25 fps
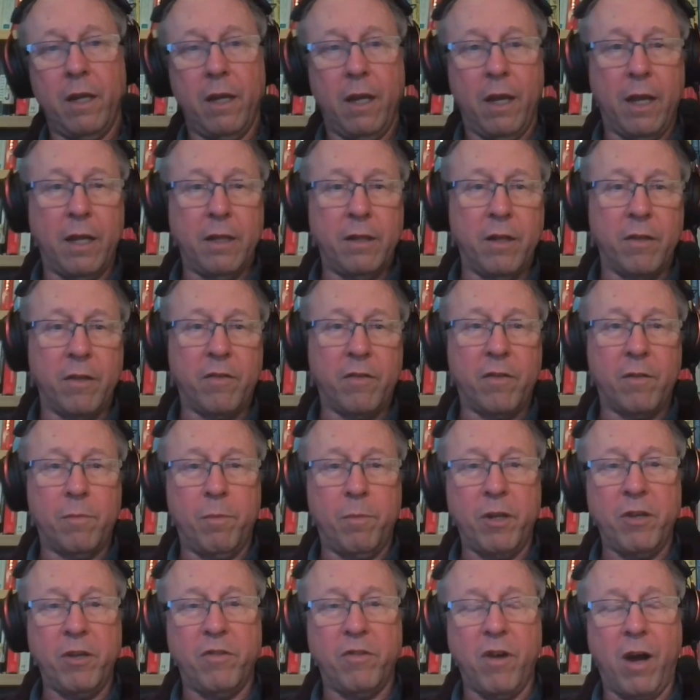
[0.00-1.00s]
eh, that's
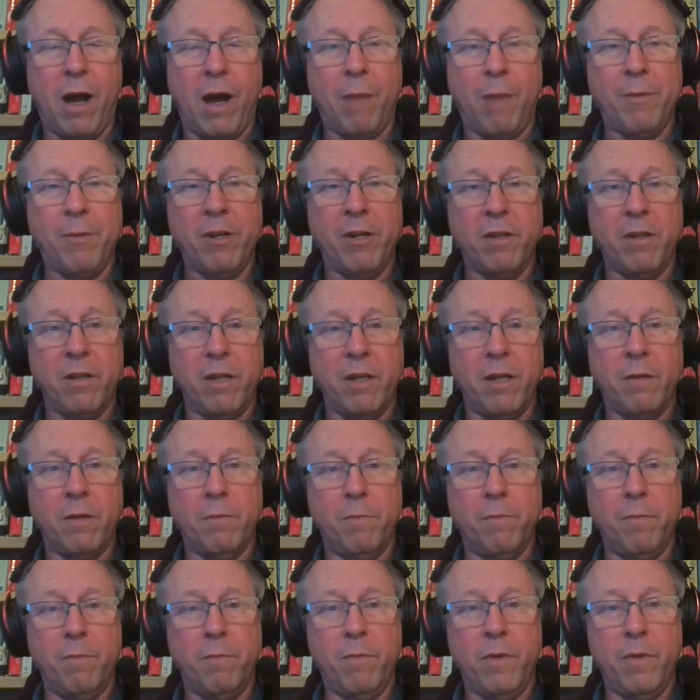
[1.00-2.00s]
been dominant in
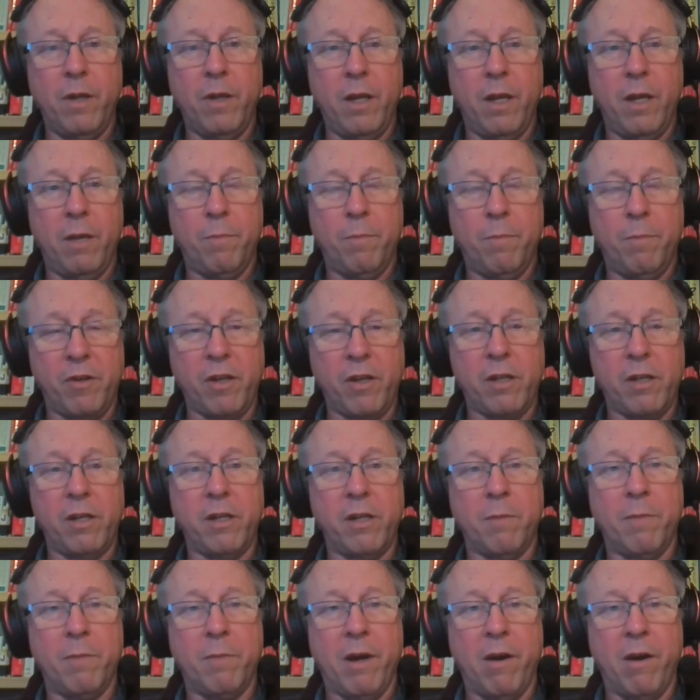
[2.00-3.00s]

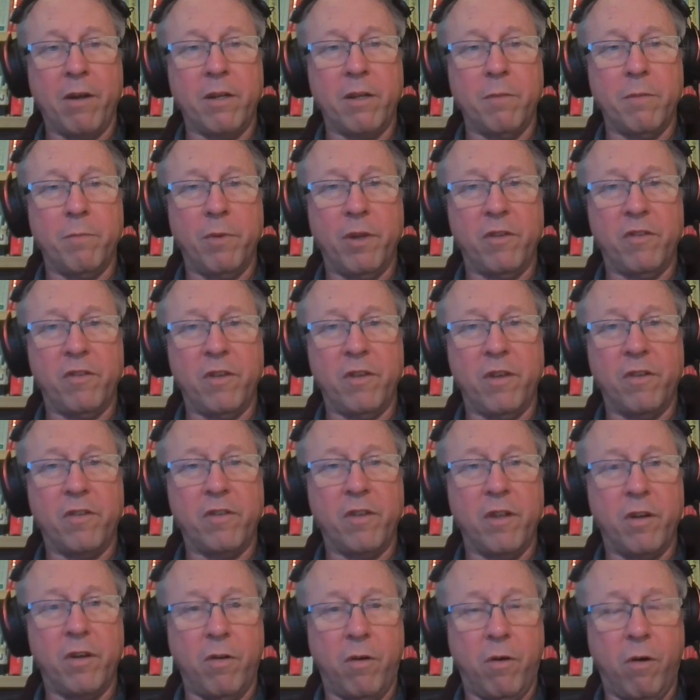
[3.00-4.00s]
particularly in American
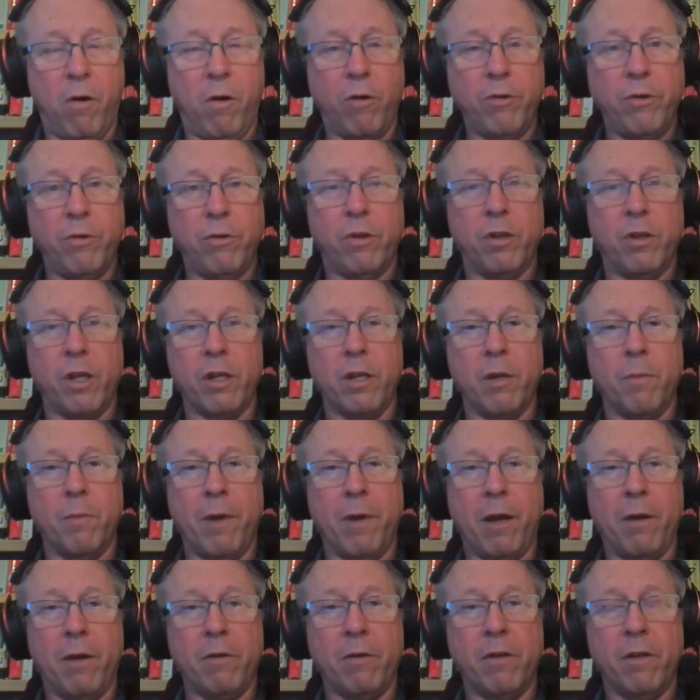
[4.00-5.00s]
business, that all you think
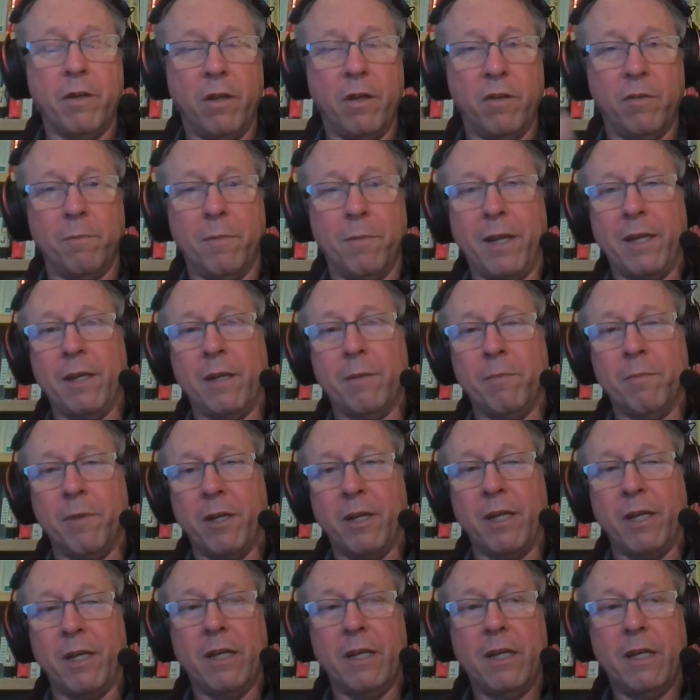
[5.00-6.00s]
about is making
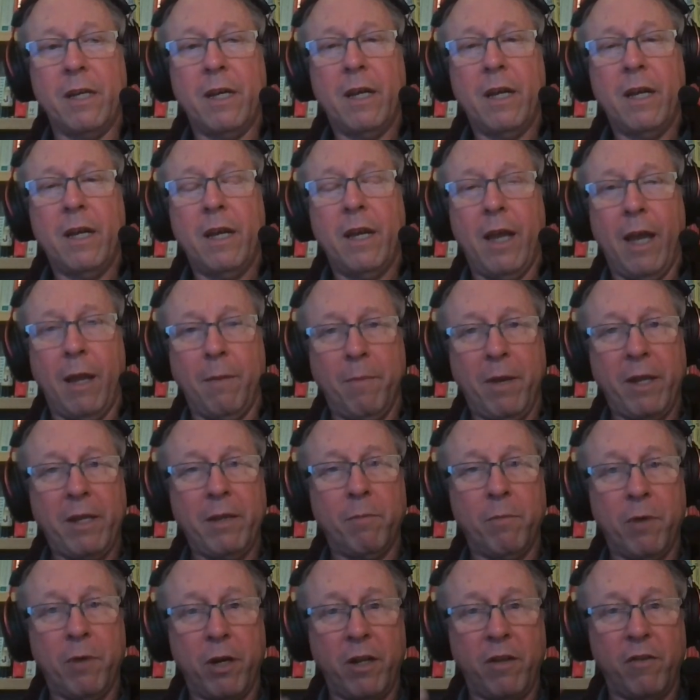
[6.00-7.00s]
money and
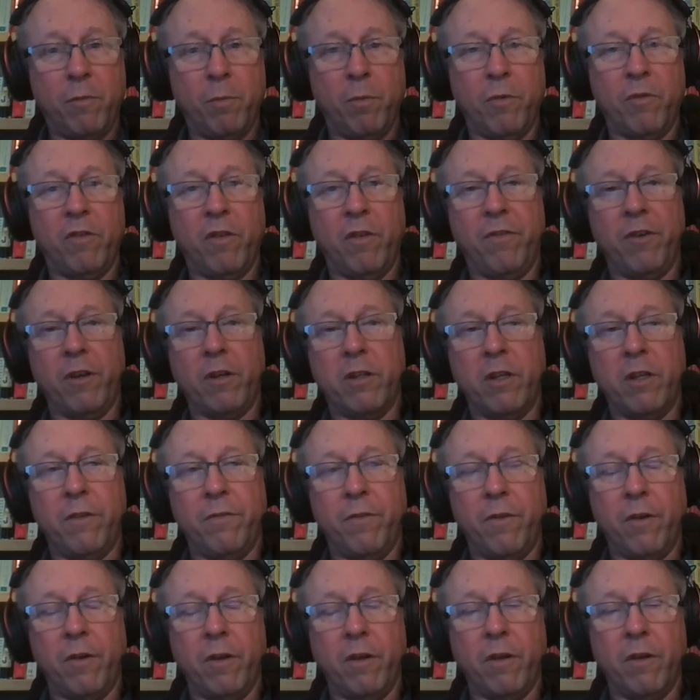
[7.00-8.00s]
making money specifically
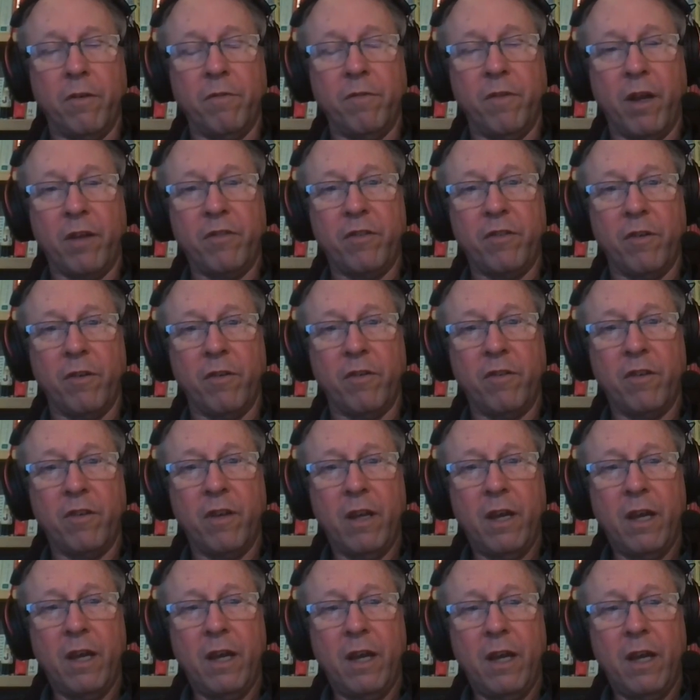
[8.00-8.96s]
for your investors.